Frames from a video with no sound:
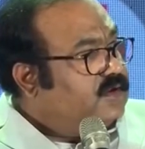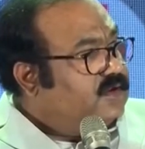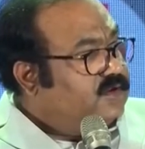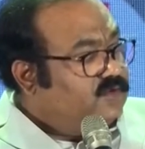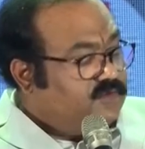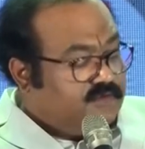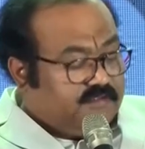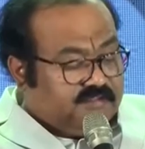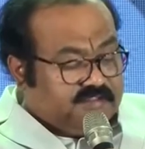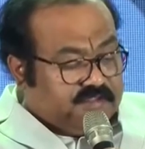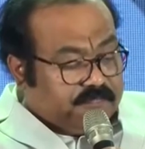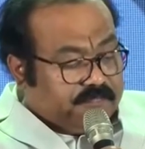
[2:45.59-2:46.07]

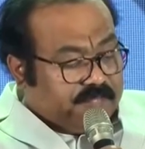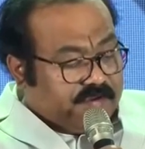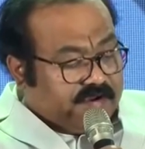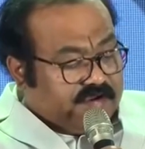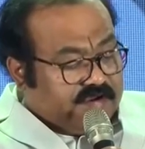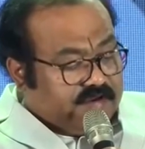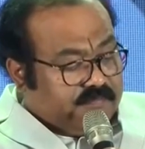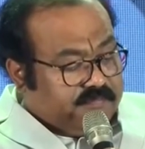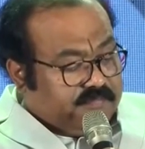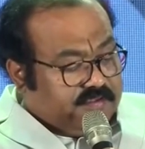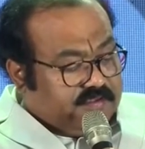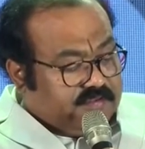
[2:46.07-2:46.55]
During the
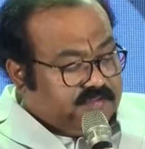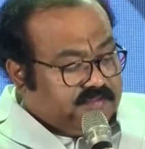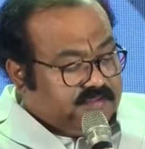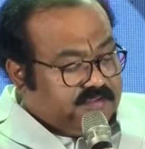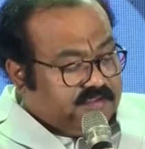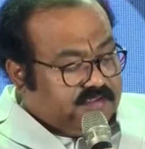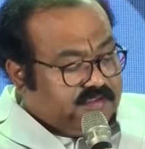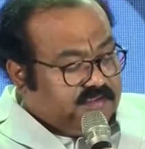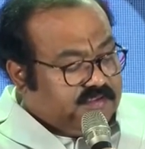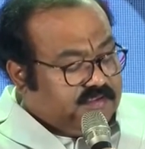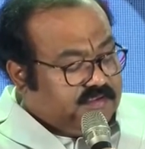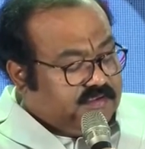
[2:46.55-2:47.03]
pandemic,
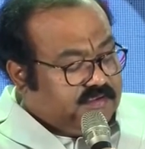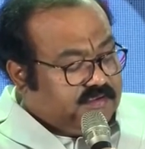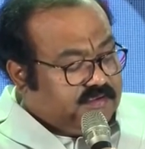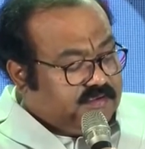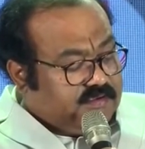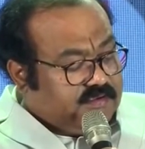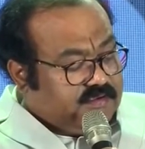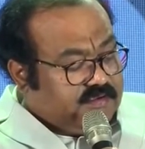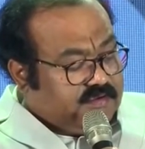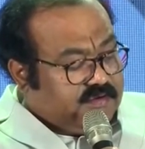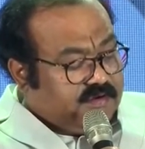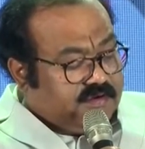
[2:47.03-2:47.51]
the
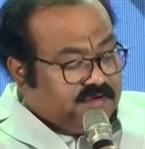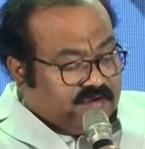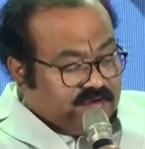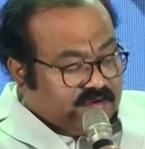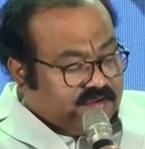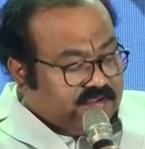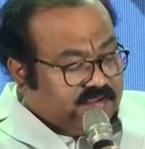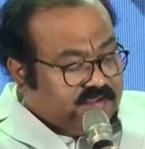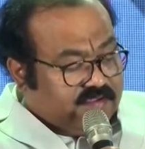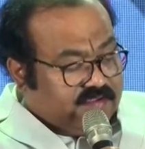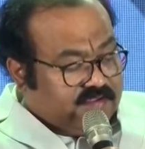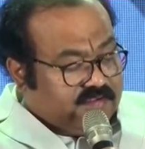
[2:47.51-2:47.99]
uh,
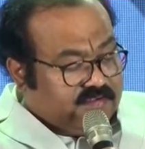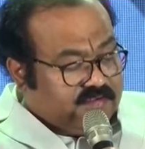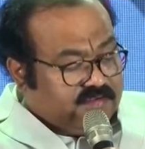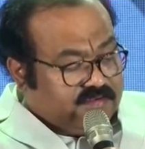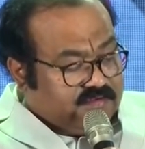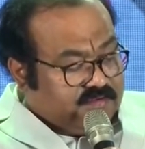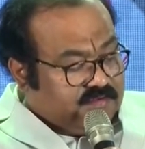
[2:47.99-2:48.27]
Italy,